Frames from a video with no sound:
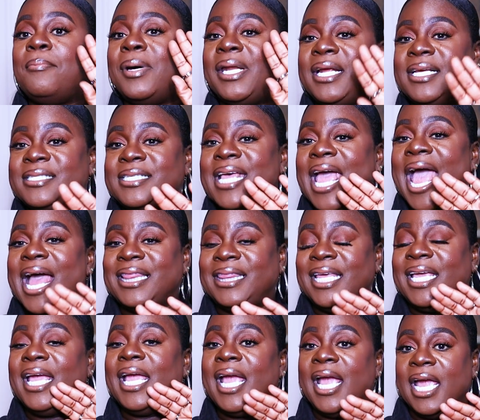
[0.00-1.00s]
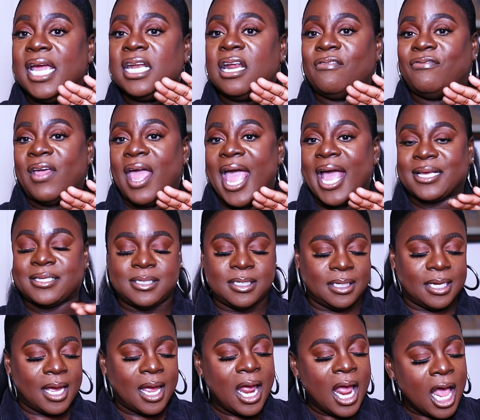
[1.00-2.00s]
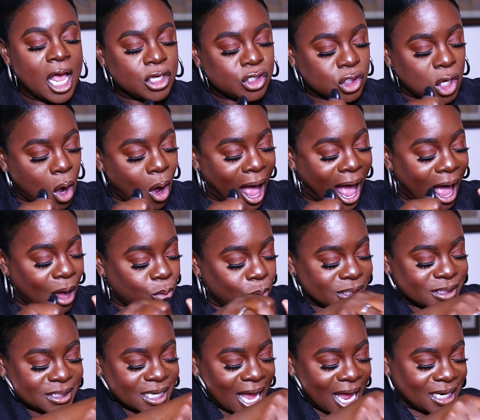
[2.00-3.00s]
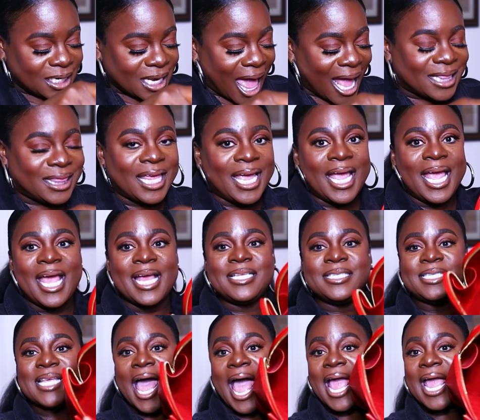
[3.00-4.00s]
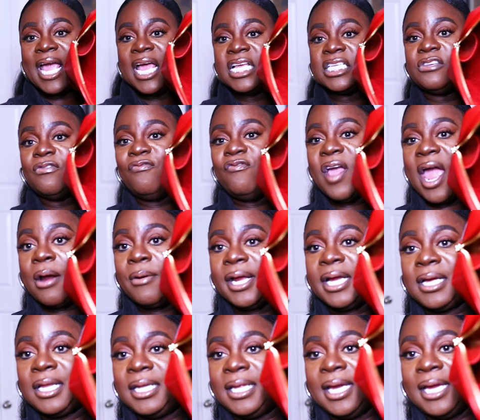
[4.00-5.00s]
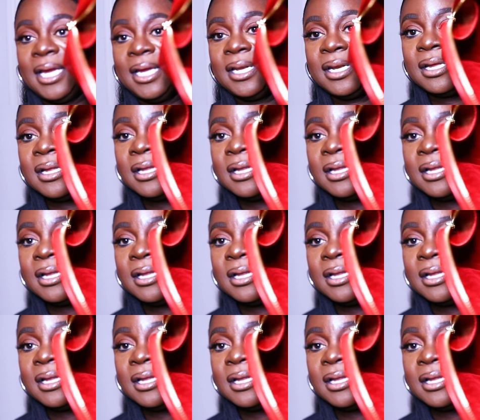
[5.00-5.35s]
but it's at the end of excellent. So I would say like the inside is very clean.